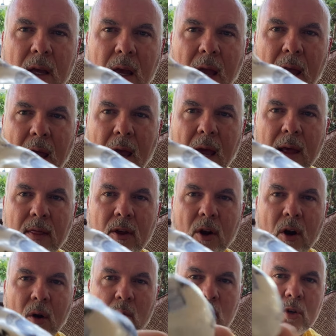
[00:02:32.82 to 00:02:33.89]
and there
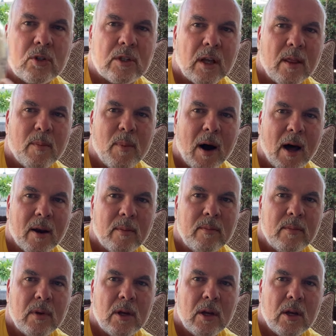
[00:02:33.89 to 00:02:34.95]
are roots on the bottom.
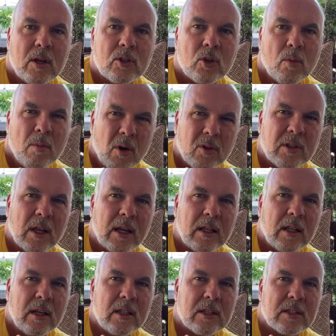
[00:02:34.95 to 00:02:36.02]
So most
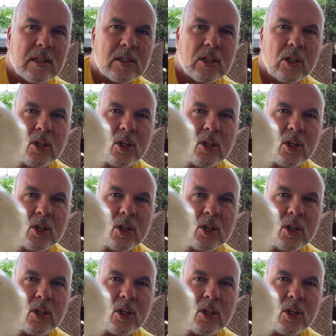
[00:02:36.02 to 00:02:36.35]
likely this is a